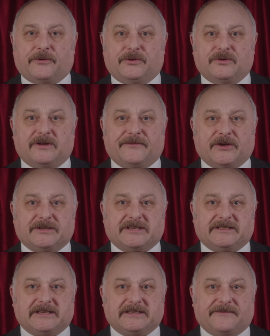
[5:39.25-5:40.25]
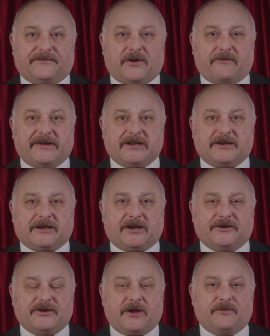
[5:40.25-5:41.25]
universities in Florida
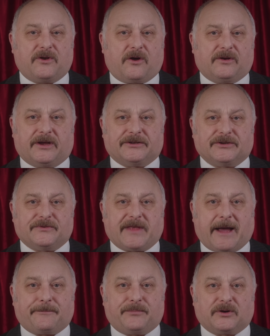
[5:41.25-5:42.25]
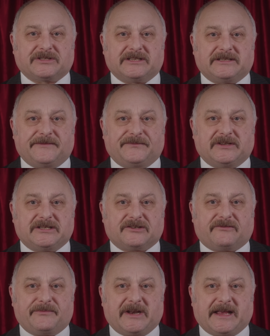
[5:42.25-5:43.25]
can no longer do that positive
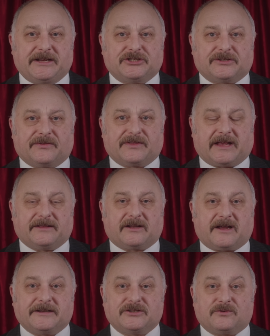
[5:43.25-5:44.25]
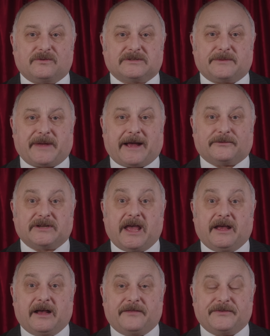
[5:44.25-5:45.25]
discrimination thing that I talked about
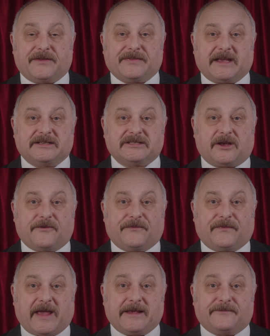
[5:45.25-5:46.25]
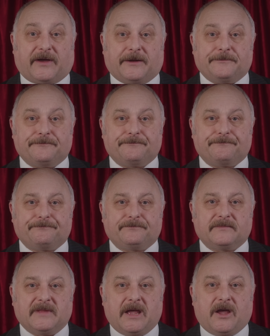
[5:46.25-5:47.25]
and that they so favour,
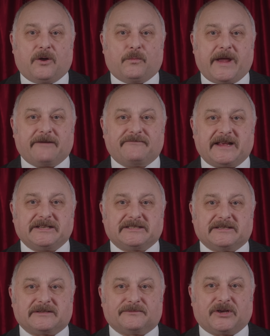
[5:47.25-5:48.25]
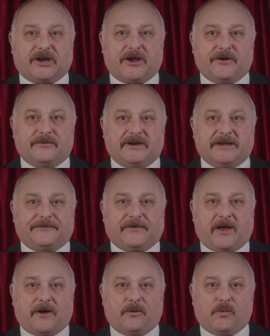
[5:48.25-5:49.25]
where racism can only
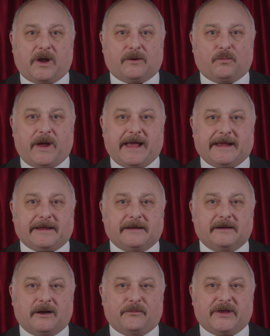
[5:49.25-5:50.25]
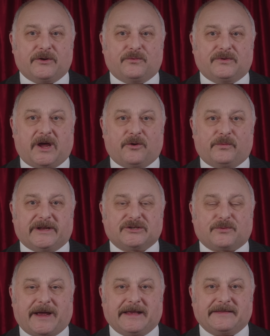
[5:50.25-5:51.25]
flow one way, and we all know
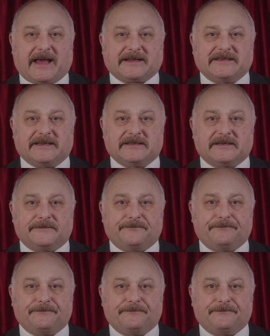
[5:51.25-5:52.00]
which way that is.